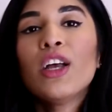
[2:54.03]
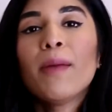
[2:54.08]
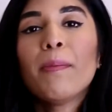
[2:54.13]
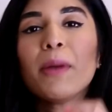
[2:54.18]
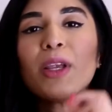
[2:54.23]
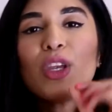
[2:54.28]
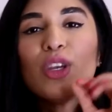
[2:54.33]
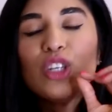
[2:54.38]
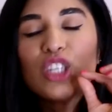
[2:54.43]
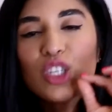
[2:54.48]

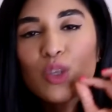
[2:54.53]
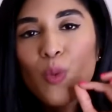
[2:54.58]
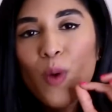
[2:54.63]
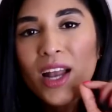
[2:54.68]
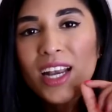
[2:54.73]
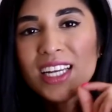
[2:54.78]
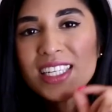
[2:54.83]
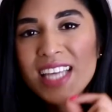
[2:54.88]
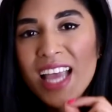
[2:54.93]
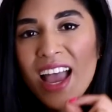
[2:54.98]
but you just
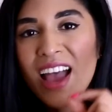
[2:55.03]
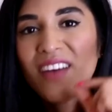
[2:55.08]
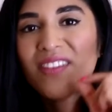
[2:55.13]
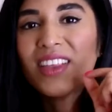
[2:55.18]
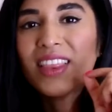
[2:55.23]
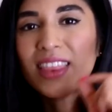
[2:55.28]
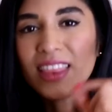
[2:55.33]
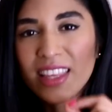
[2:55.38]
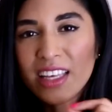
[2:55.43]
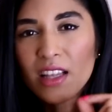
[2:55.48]
want it to
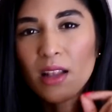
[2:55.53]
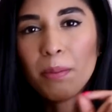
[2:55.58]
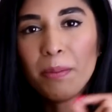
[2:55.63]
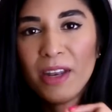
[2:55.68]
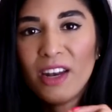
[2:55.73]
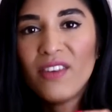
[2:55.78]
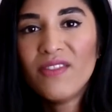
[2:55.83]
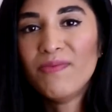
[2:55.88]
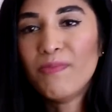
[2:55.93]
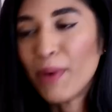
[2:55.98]
have a little
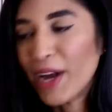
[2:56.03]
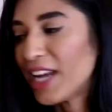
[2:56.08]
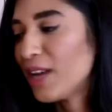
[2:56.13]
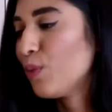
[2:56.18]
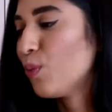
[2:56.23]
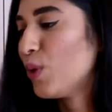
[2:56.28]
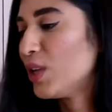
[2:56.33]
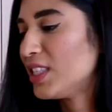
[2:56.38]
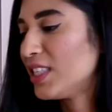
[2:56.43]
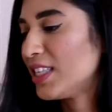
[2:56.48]
bit of
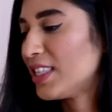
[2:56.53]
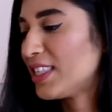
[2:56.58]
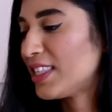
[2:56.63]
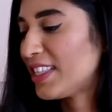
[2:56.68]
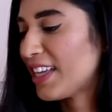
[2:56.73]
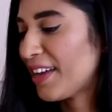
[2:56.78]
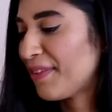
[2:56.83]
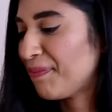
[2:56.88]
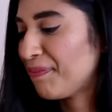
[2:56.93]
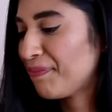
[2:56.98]
bite once it's done.